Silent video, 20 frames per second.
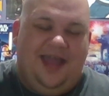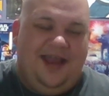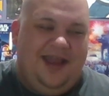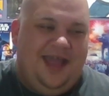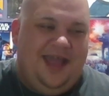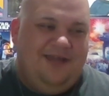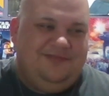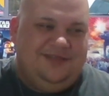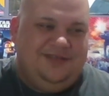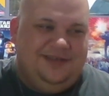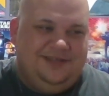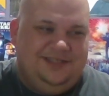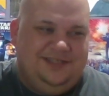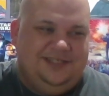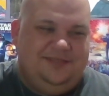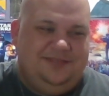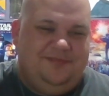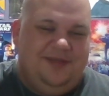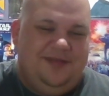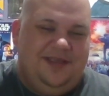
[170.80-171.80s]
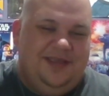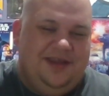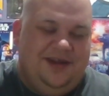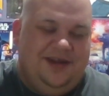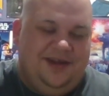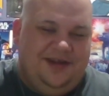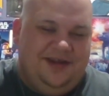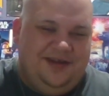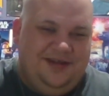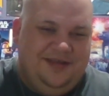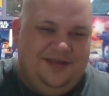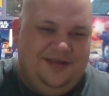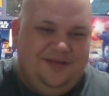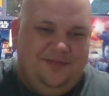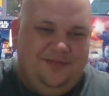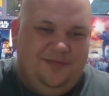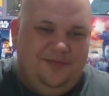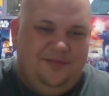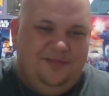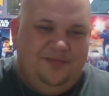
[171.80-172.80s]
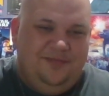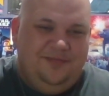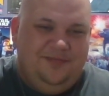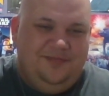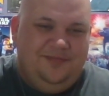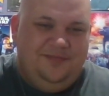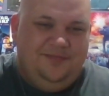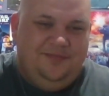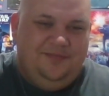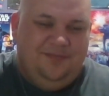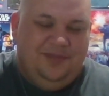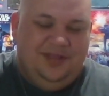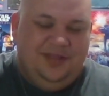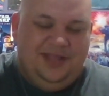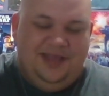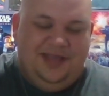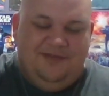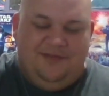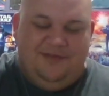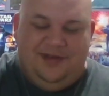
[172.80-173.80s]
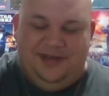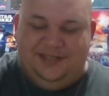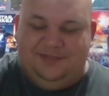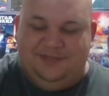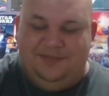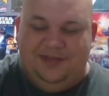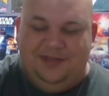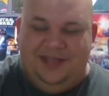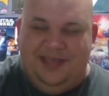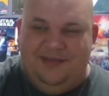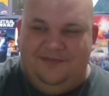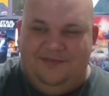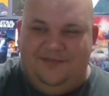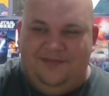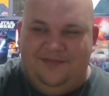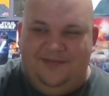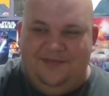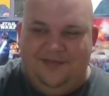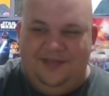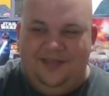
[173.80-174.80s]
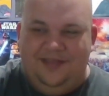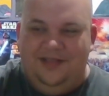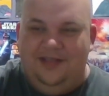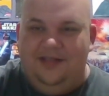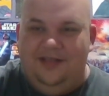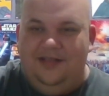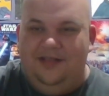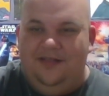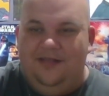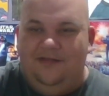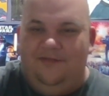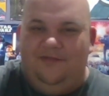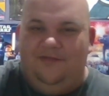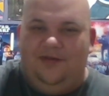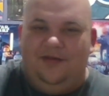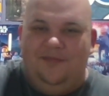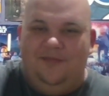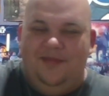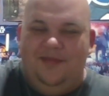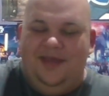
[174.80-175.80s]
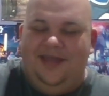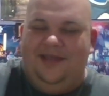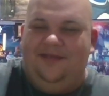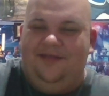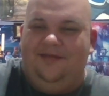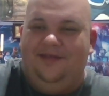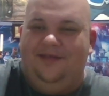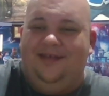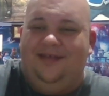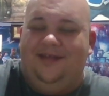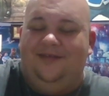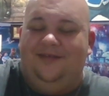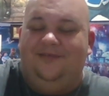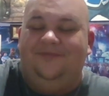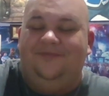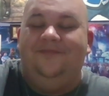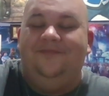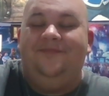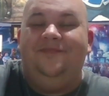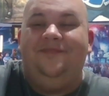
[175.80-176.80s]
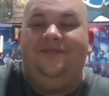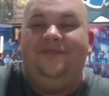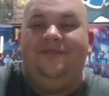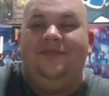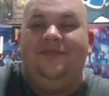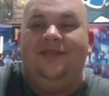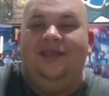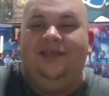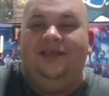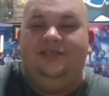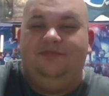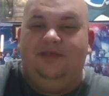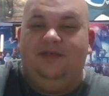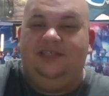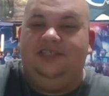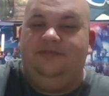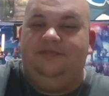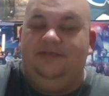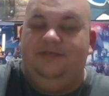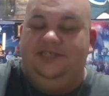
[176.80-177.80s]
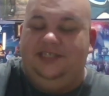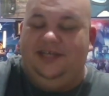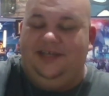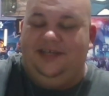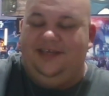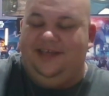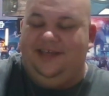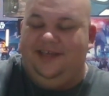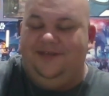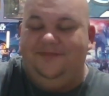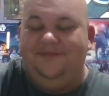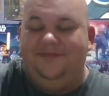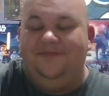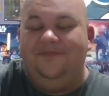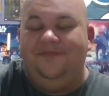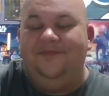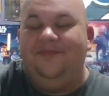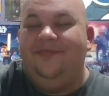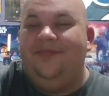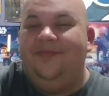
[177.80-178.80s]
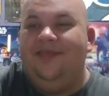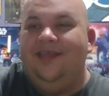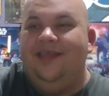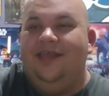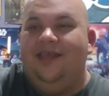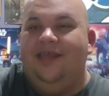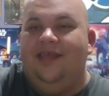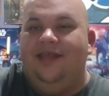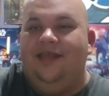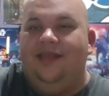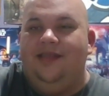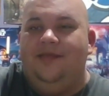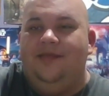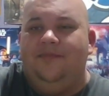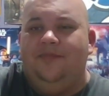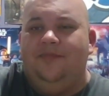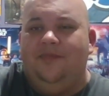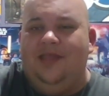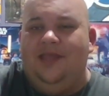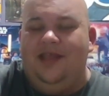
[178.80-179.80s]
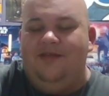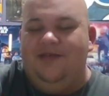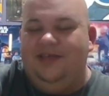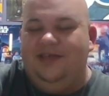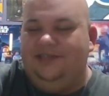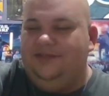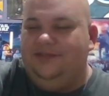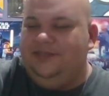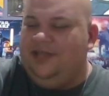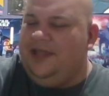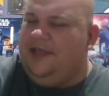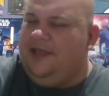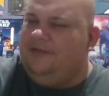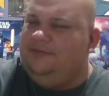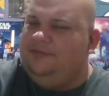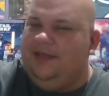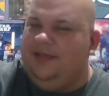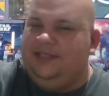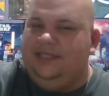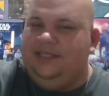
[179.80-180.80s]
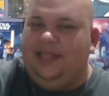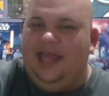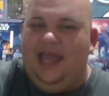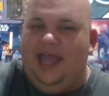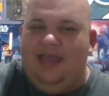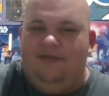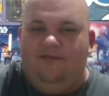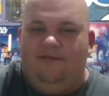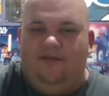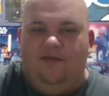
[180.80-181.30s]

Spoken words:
have to suspend your belief or disbelief for a bit, especially with Chucky. Anyway, so Chucky comes back to life. He